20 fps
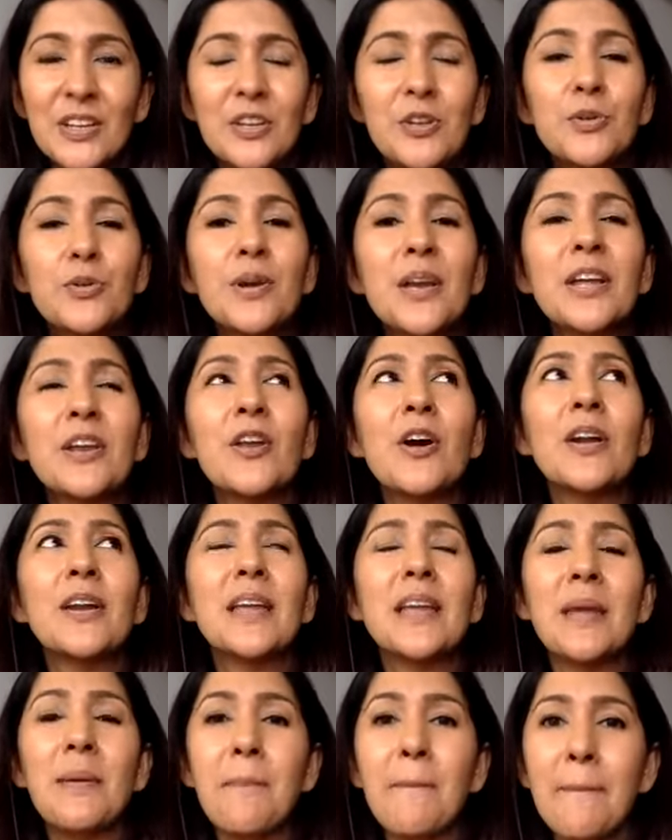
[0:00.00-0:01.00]
You cannot
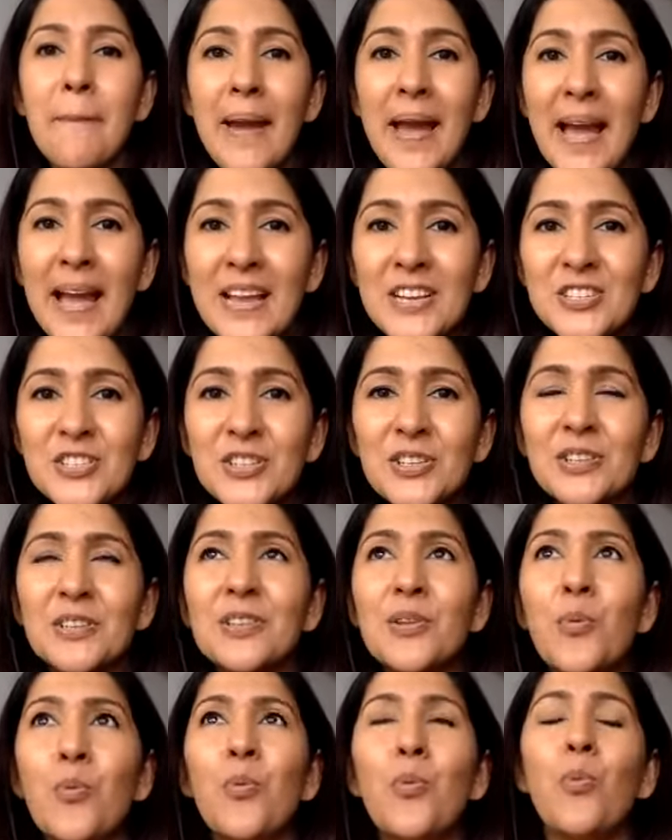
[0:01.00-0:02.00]
imagine
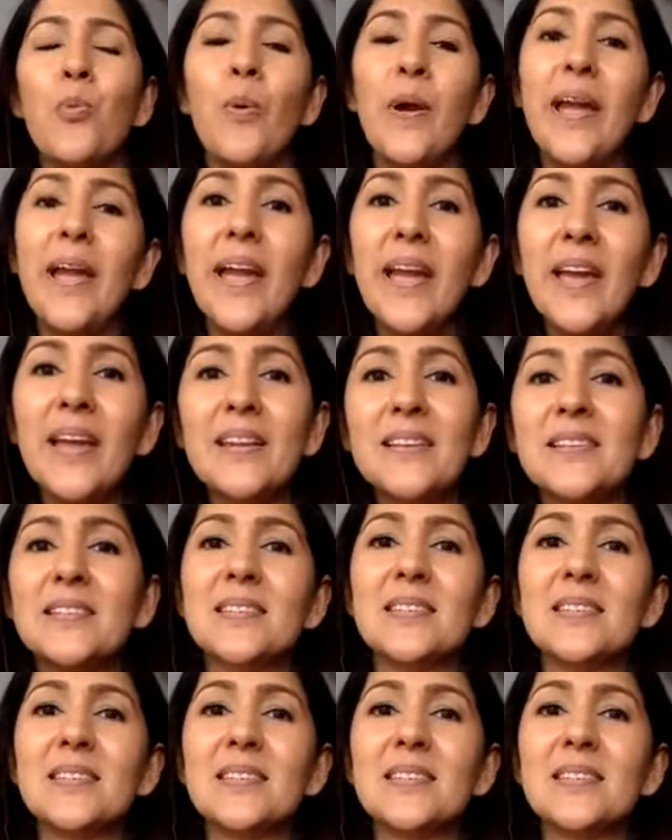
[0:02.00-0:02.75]
the weight